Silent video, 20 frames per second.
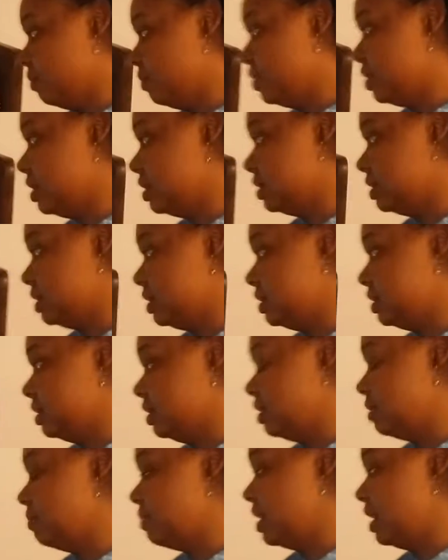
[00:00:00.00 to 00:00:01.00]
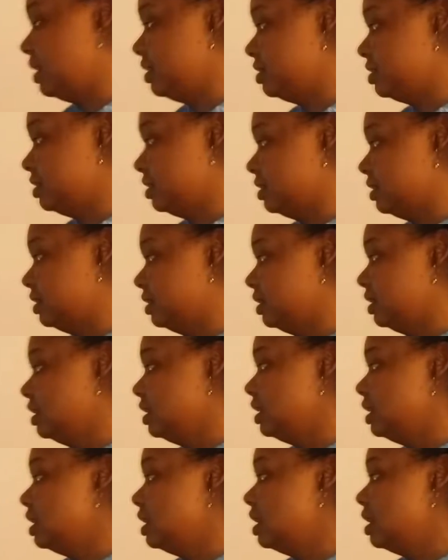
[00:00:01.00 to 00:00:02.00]
reassessing the patient.
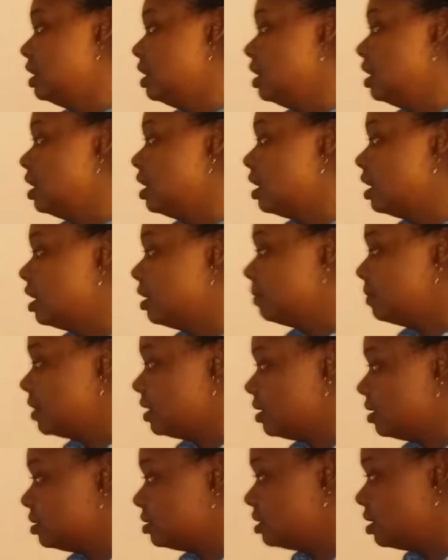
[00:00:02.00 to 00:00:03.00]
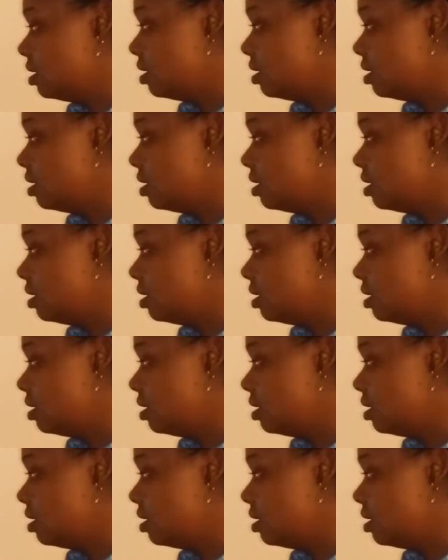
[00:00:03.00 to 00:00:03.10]
There's